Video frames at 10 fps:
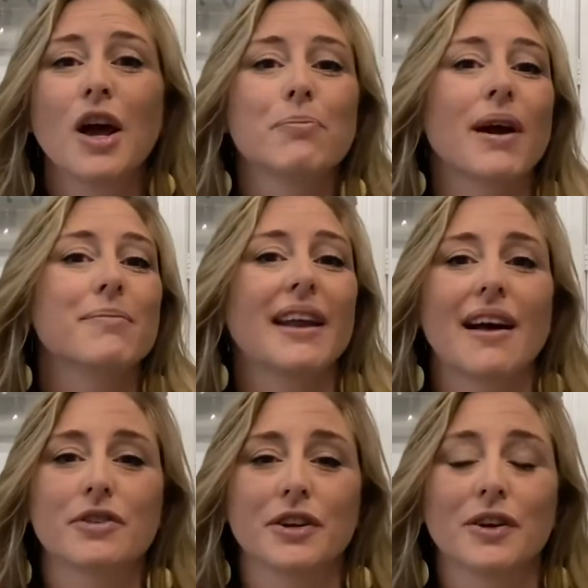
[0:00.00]
by
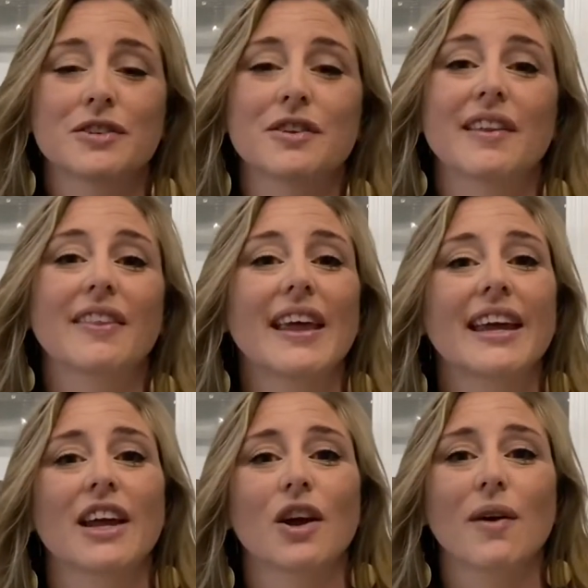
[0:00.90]
mid-afternoon so that they
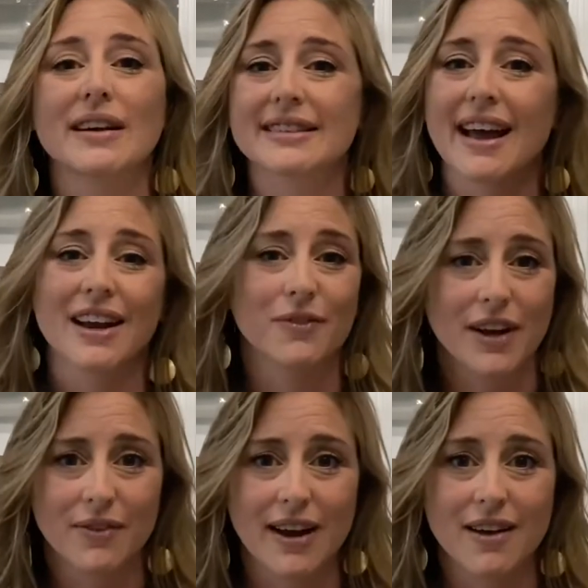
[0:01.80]
can go outside and run
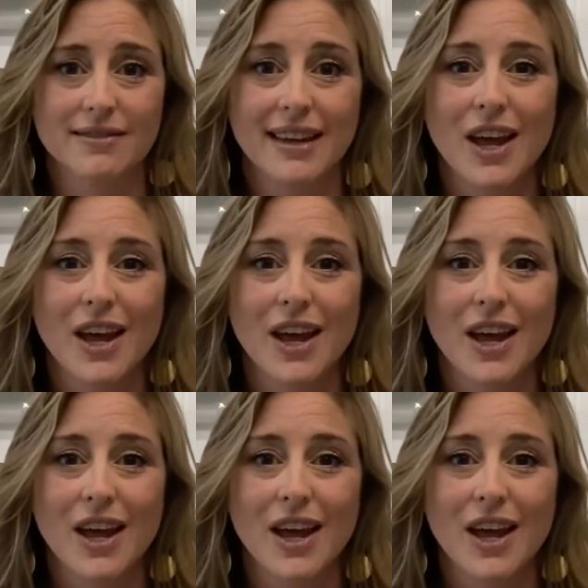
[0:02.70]
around,